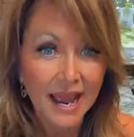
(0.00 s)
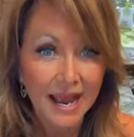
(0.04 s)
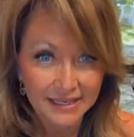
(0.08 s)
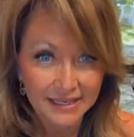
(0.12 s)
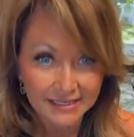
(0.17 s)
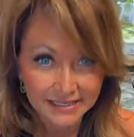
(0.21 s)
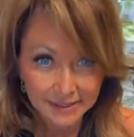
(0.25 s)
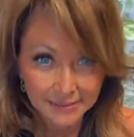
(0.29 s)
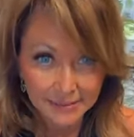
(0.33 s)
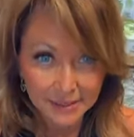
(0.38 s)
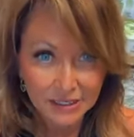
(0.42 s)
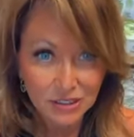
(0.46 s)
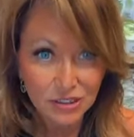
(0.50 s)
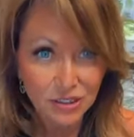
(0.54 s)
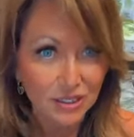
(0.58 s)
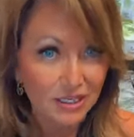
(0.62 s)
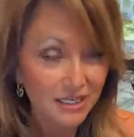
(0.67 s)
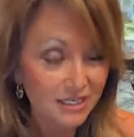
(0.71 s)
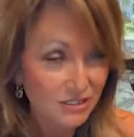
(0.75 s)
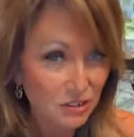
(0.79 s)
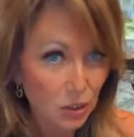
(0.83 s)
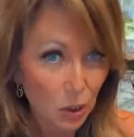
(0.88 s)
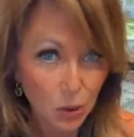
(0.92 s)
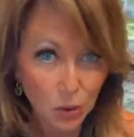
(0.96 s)
As I mentioned,
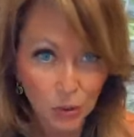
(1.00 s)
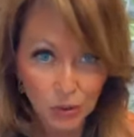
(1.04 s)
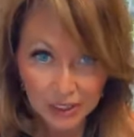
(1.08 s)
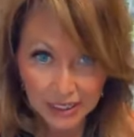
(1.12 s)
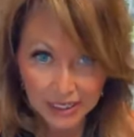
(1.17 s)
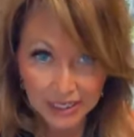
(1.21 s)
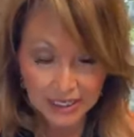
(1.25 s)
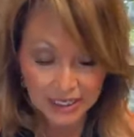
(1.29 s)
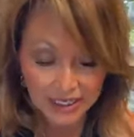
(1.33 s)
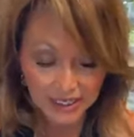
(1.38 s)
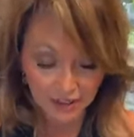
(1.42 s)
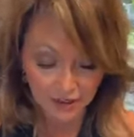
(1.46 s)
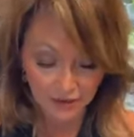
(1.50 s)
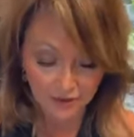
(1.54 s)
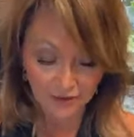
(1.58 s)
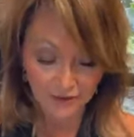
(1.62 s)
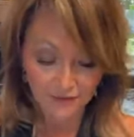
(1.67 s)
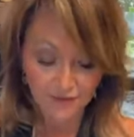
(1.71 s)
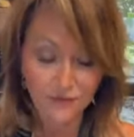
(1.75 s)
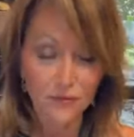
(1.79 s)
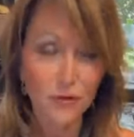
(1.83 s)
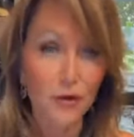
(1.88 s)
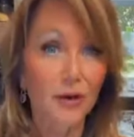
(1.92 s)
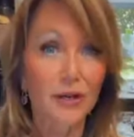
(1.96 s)
it's only here
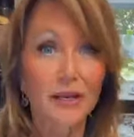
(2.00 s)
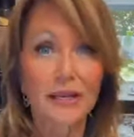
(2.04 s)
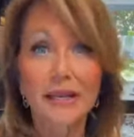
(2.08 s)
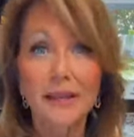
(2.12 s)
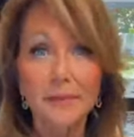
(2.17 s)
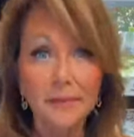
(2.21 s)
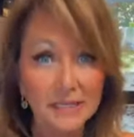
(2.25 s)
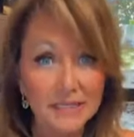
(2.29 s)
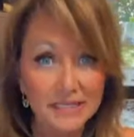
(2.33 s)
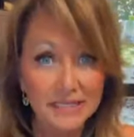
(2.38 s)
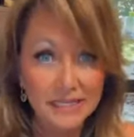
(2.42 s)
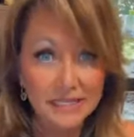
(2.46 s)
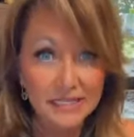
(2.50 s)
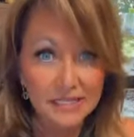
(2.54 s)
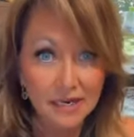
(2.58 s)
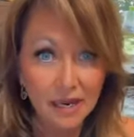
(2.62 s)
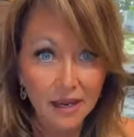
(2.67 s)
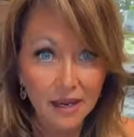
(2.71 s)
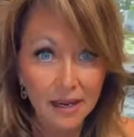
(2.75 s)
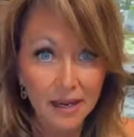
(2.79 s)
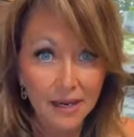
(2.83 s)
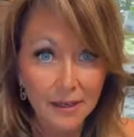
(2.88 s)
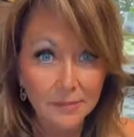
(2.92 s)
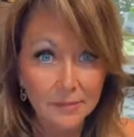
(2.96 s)
for a limited
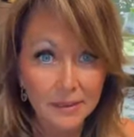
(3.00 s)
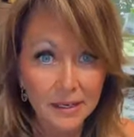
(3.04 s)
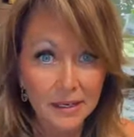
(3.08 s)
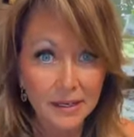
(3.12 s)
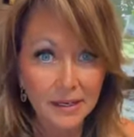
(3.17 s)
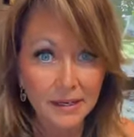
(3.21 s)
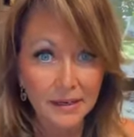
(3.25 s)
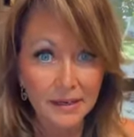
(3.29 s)
time.